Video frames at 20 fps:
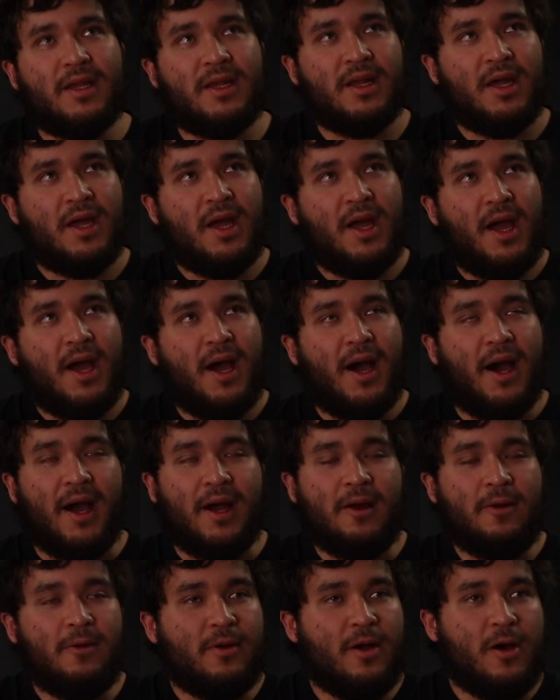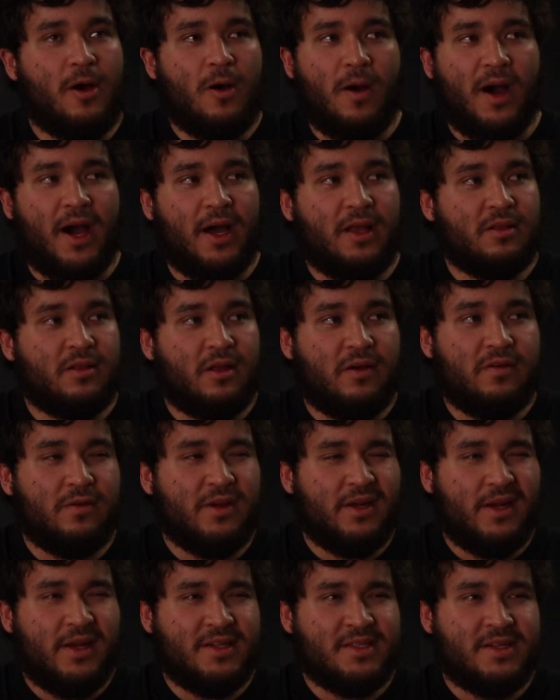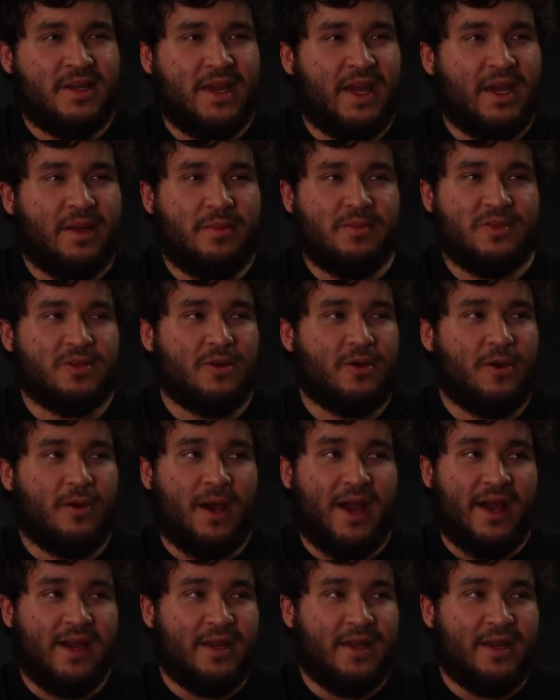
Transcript: it? I don't know. I love green eggs and ham, so